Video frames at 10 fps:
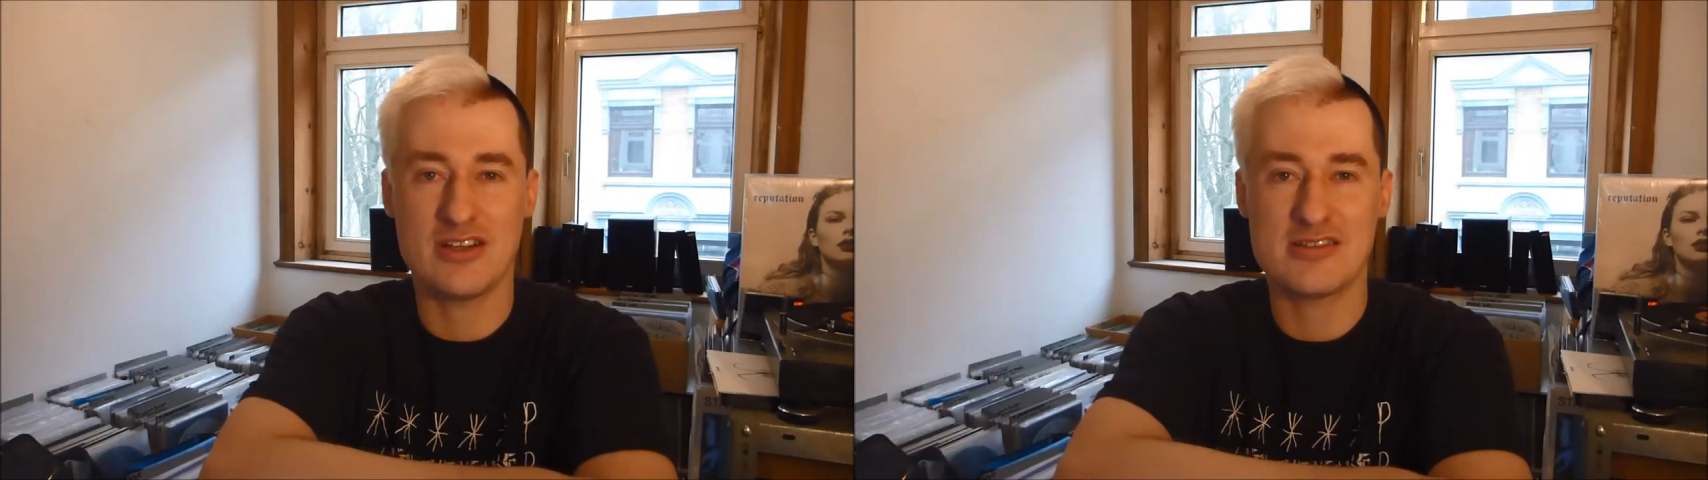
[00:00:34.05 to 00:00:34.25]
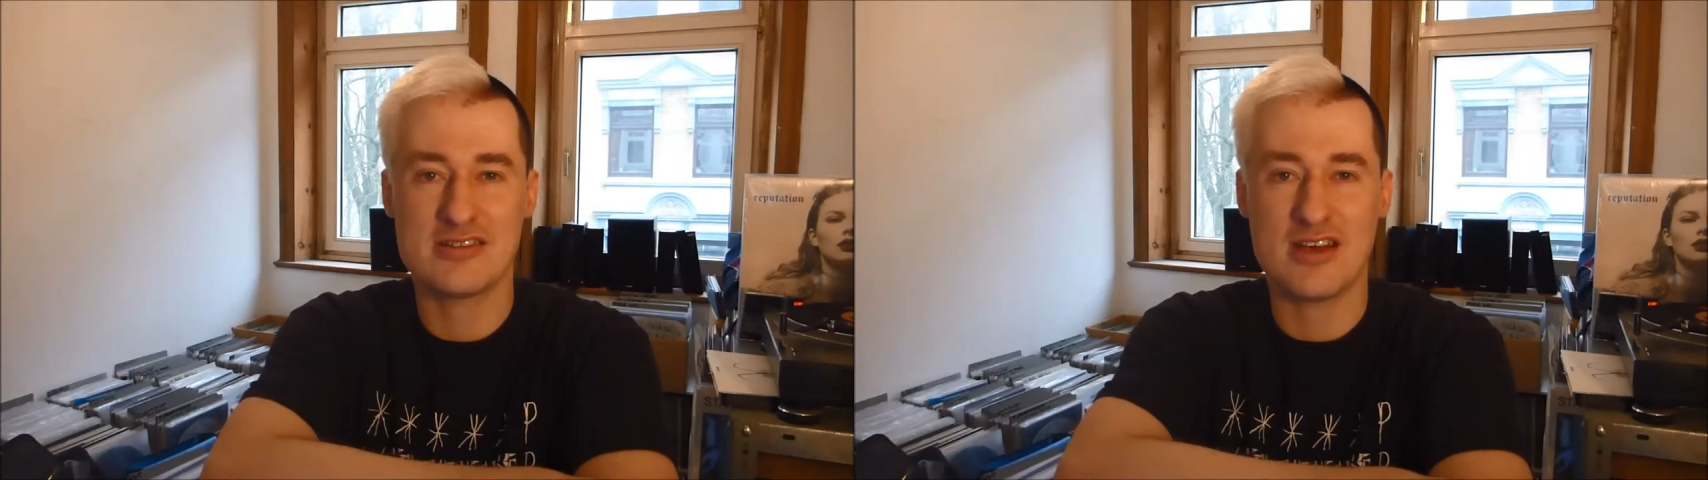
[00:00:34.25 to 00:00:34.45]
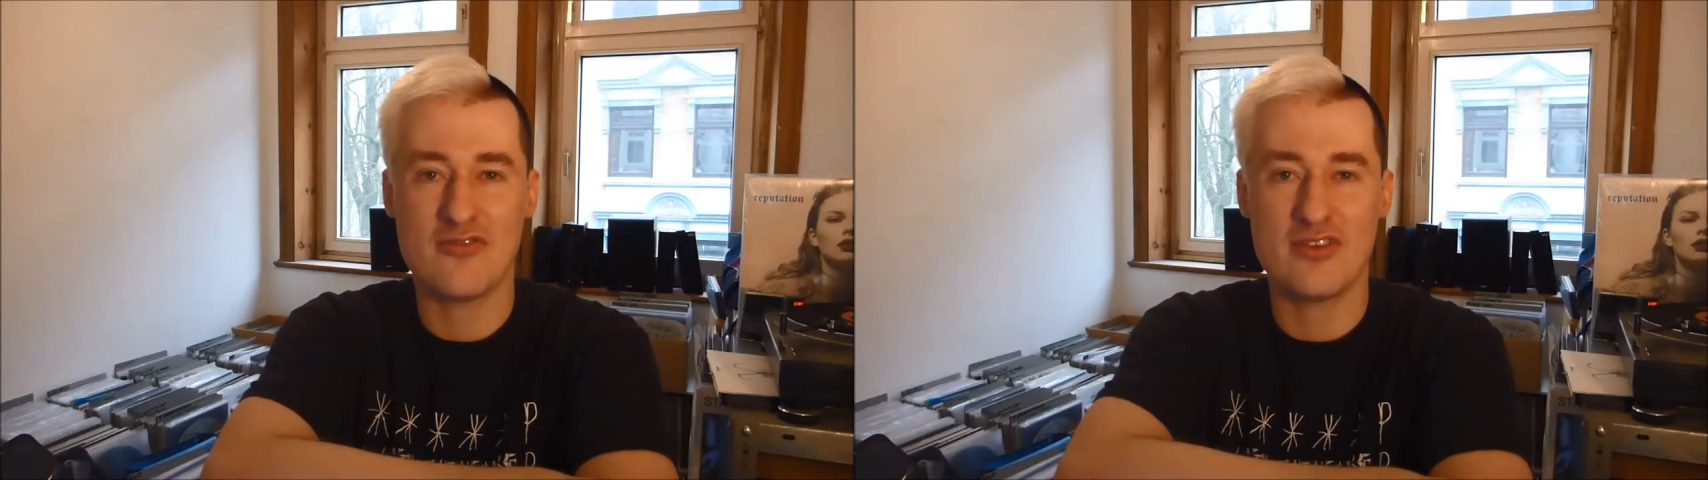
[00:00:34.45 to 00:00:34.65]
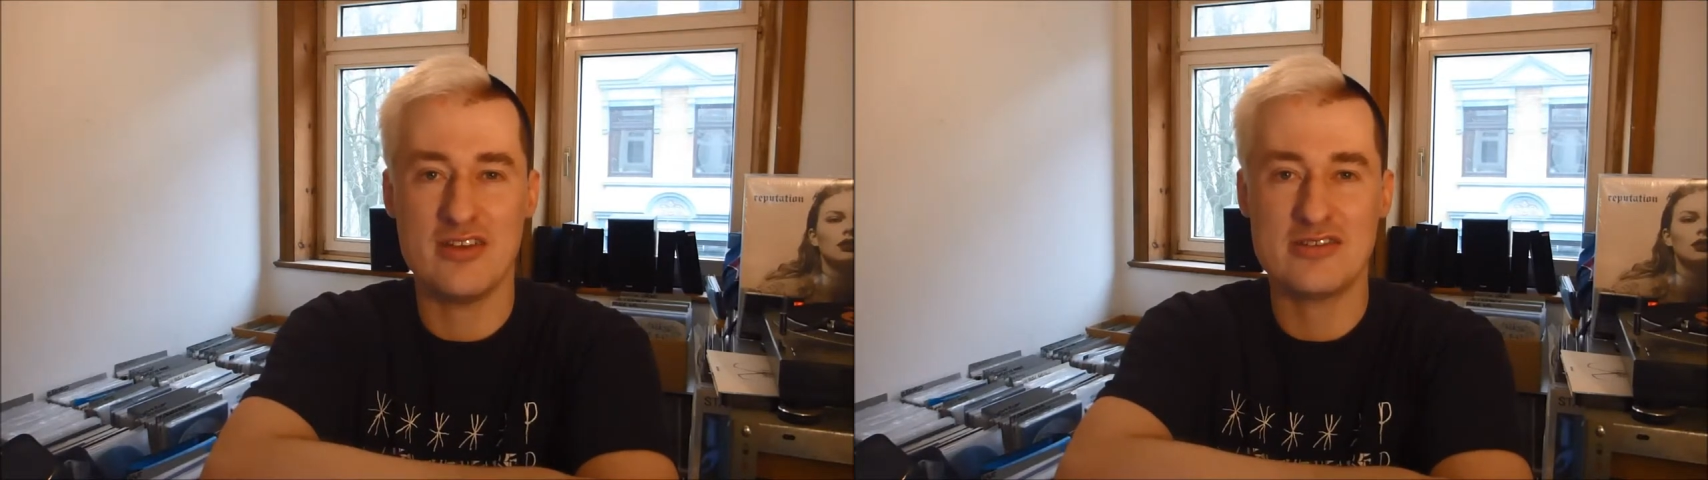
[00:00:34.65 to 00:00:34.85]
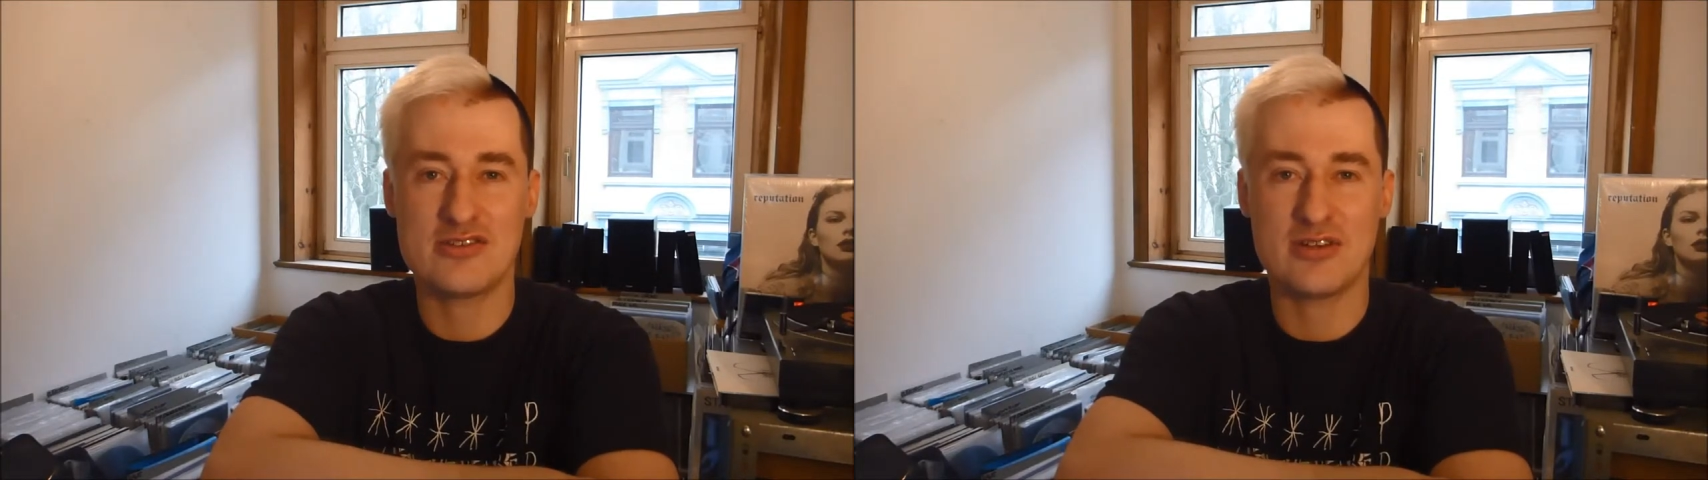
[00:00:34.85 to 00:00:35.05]
and stuff
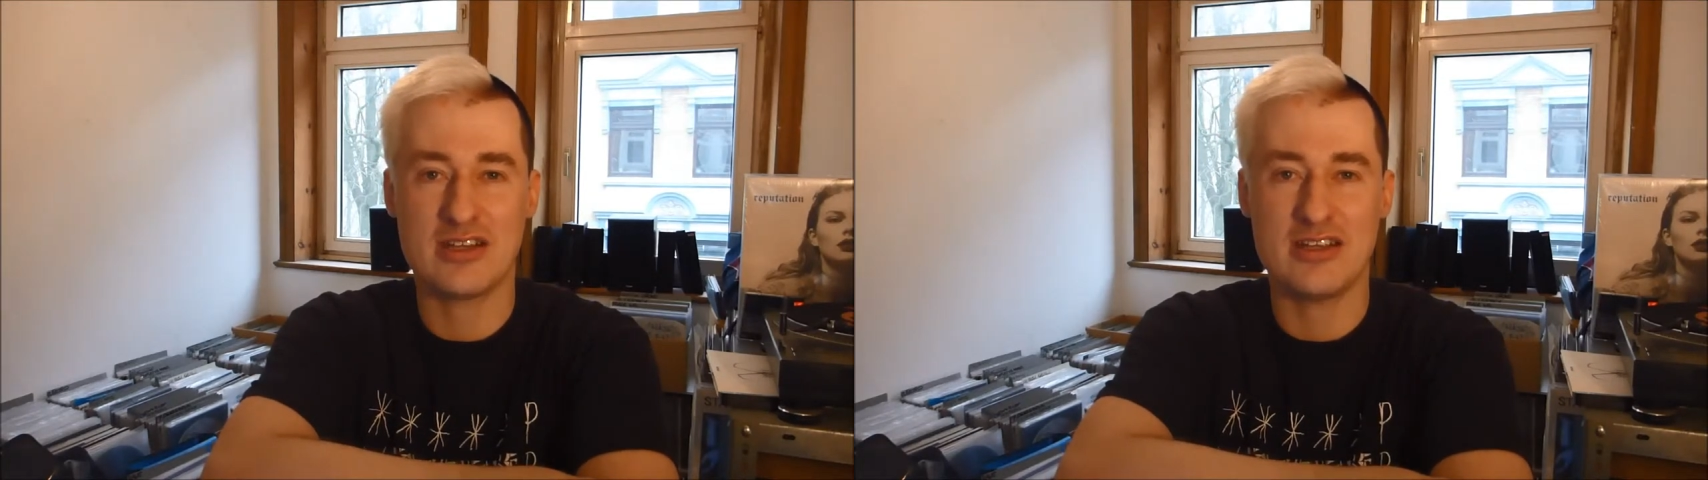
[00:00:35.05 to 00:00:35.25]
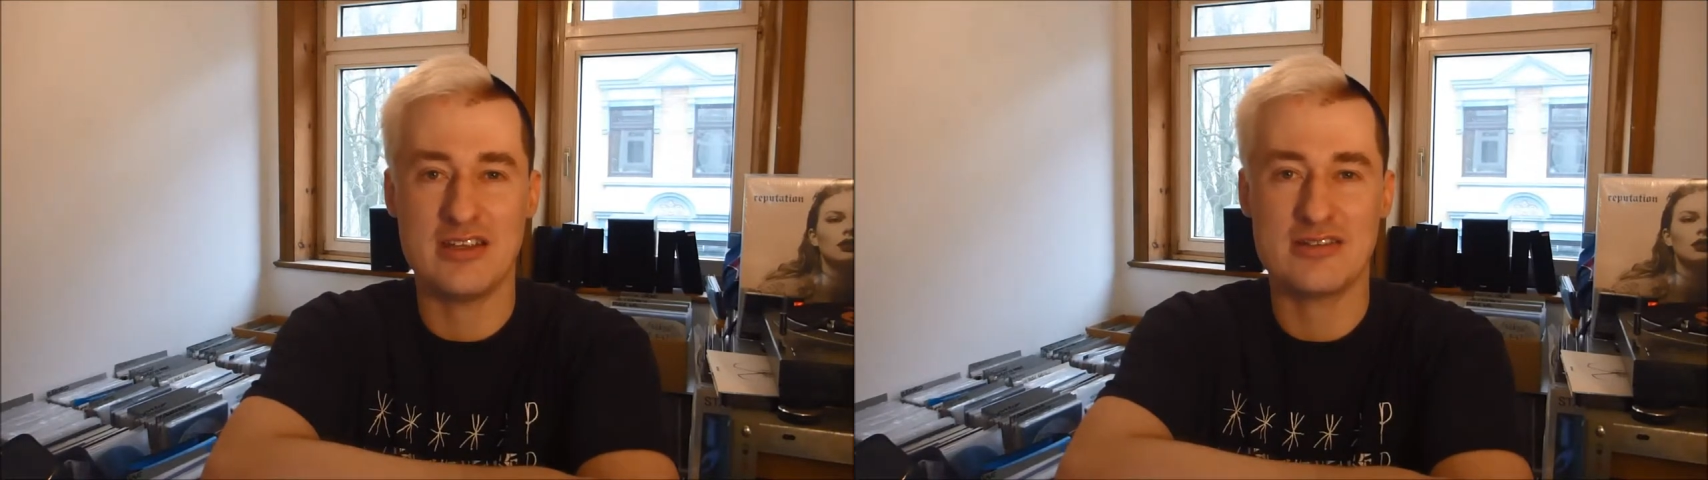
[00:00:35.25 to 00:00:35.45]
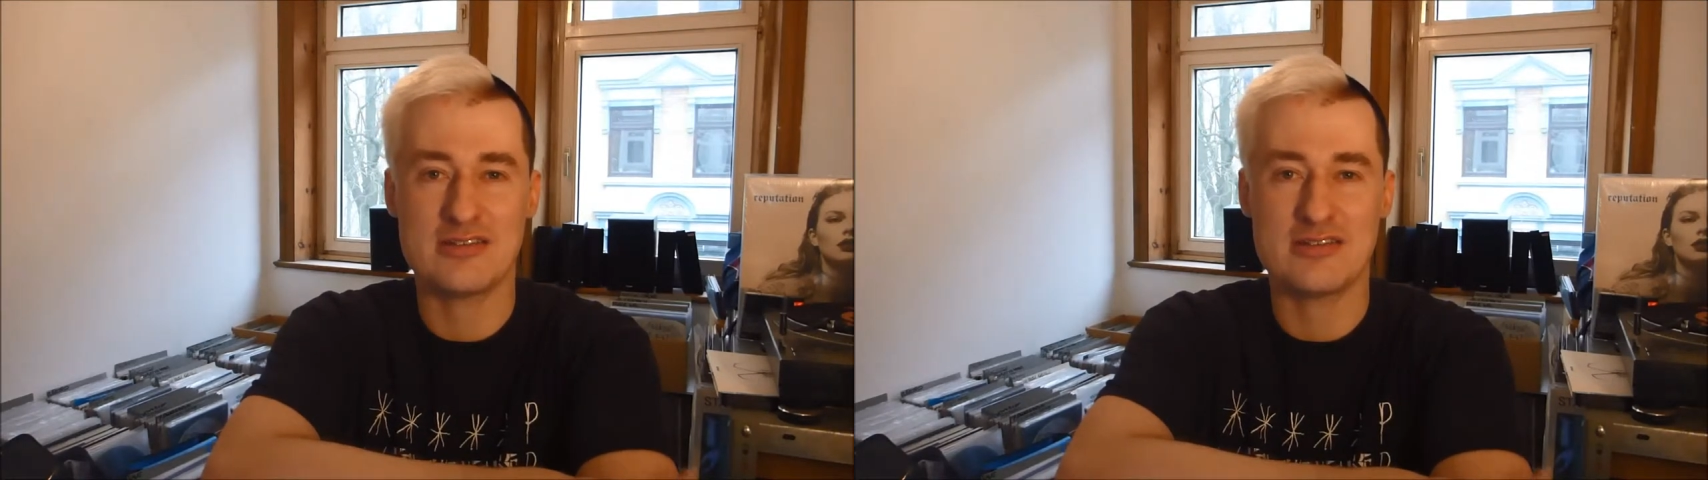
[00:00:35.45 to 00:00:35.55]
is tricky.